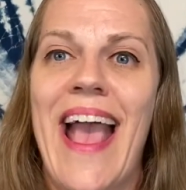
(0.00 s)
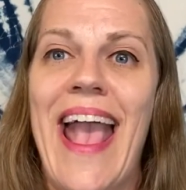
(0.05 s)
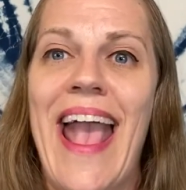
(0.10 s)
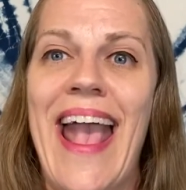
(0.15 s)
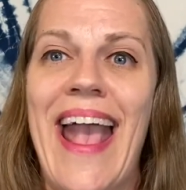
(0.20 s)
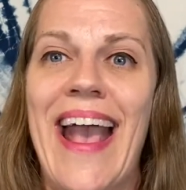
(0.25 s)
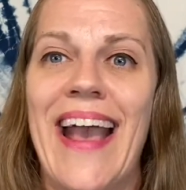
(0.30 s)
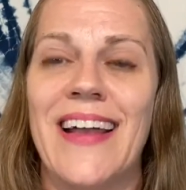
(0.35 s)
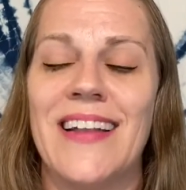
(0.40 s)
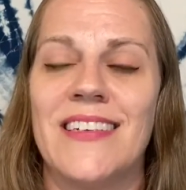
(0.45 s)

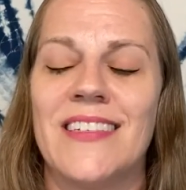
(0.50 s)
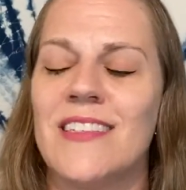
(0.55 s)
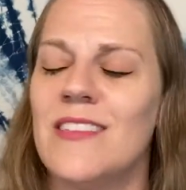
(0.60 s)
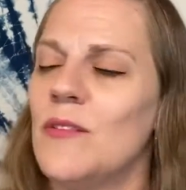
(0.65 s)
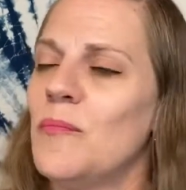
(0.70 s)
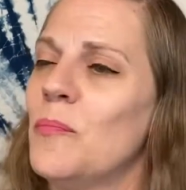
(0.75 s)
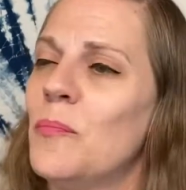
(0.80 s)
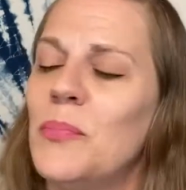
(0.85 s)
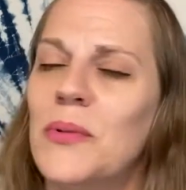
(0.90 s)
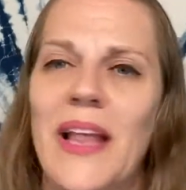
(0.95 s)
And
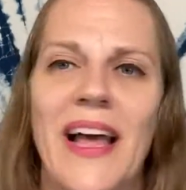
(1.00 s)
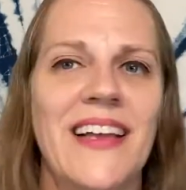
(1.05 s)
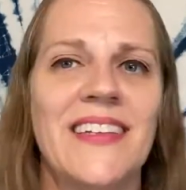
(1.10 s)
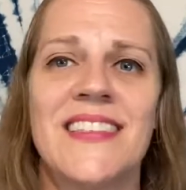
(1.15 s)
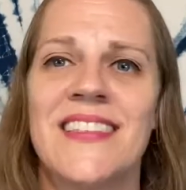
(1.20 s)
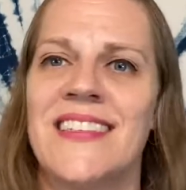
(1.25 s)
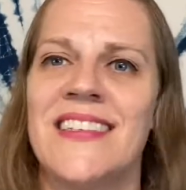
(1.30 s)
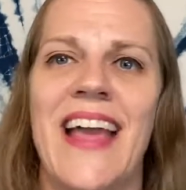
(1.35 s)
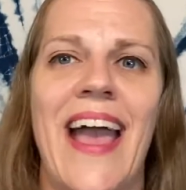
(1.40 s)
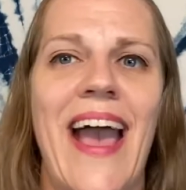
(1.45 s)

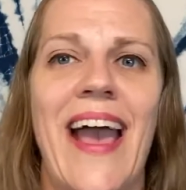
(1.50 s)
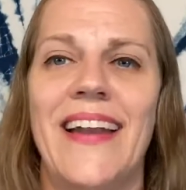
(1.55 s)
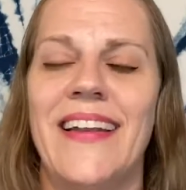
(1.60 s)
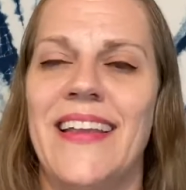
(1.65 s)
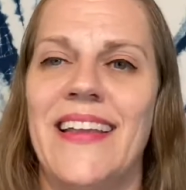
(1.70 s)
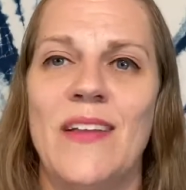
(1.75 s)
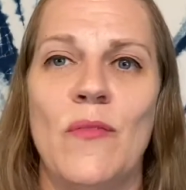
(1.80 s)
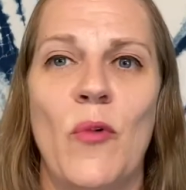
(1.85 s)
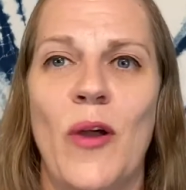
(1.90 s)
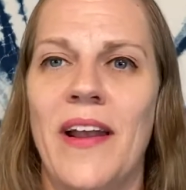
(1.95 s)
bless Nat,
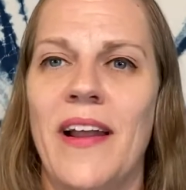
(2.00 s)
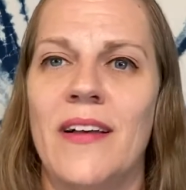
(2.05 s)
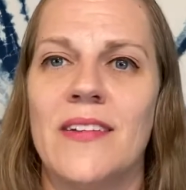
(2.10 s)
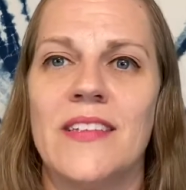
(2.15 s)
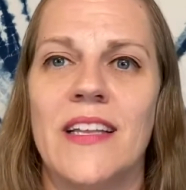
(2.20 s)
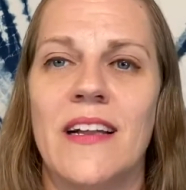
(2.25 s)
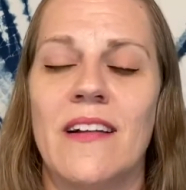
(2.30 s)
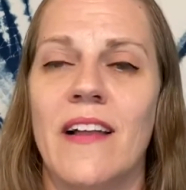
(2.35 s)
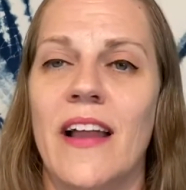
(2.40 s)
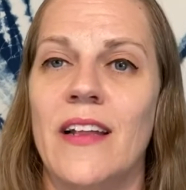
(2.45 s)
he went out
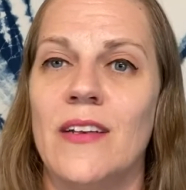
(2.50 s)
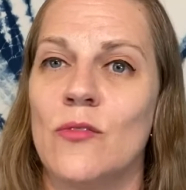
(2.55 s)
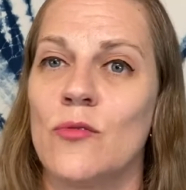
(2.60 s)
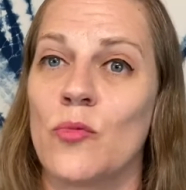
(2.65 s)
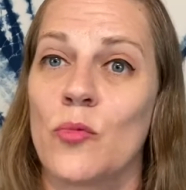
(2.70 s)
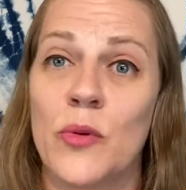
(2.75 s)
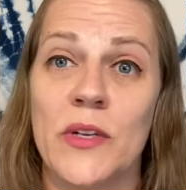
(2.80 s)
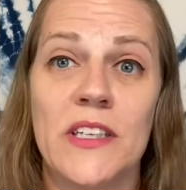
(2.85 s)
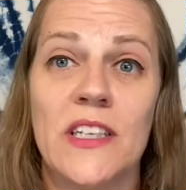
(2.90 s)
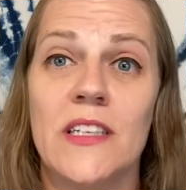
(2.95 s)
there
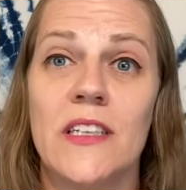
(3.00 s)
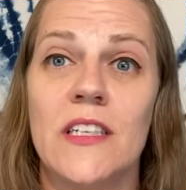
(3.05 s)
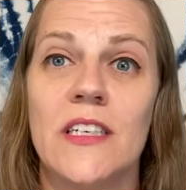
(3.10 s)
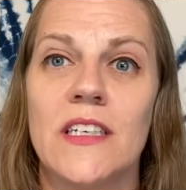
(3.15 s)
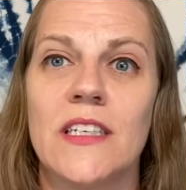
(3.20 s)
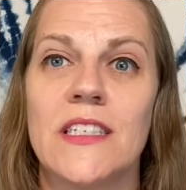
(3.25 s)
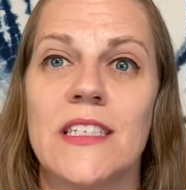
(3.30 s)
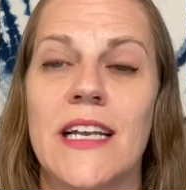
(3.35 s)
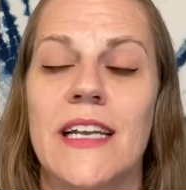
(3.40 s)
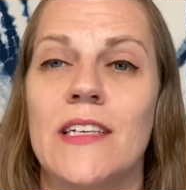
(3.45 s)
and really
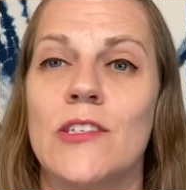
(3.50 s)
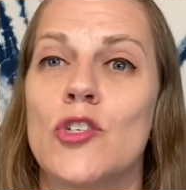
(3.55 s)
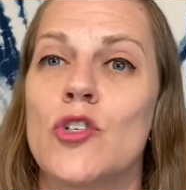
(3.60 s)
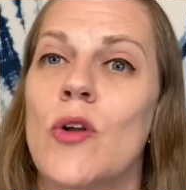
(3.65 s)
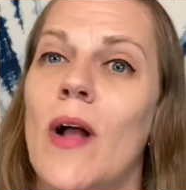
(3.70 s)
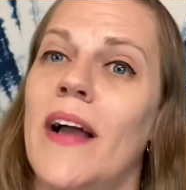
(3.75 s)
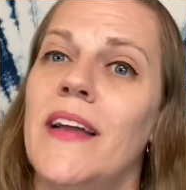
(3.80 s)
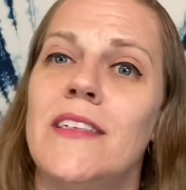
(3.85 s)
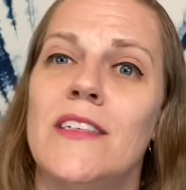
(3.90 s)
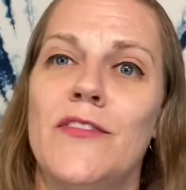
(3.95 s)
looked and
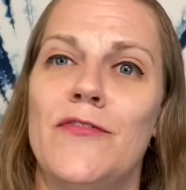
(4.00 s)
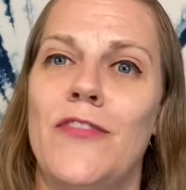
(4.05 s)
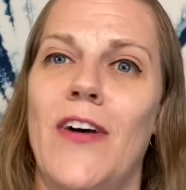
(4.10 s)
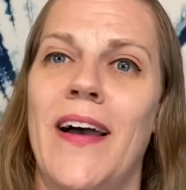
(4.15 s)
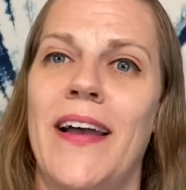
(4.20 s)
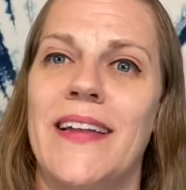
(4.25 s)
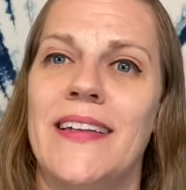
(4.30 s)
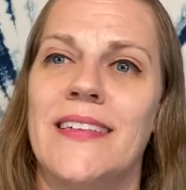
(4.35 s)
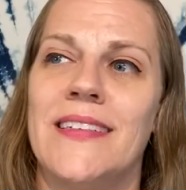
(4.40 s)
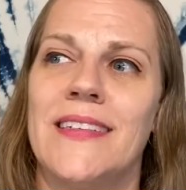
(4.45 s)
tried to
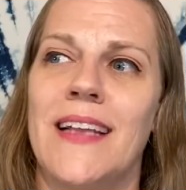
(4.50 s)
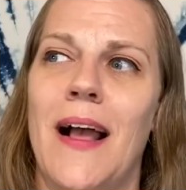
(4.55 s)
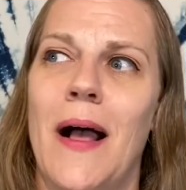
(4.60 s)
find